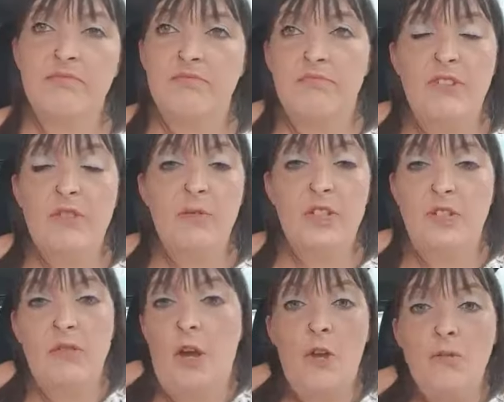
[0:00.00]
you
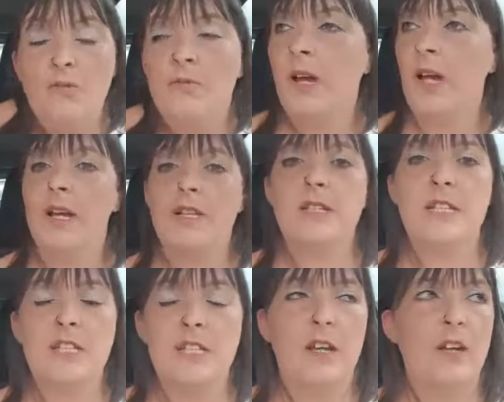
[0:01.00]
know, and
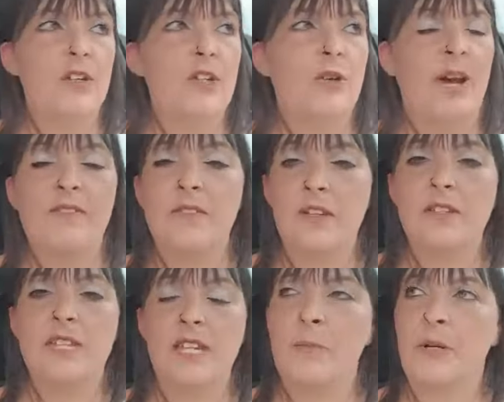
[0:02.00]
you know you haven't
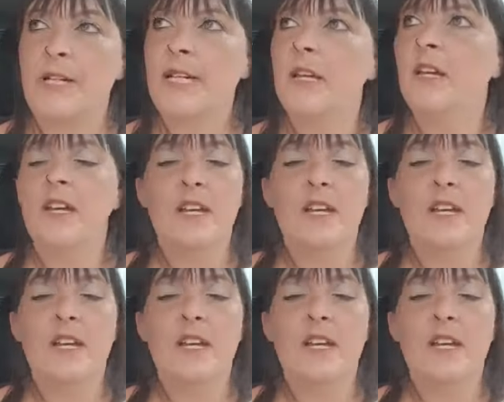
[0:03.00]
lost any money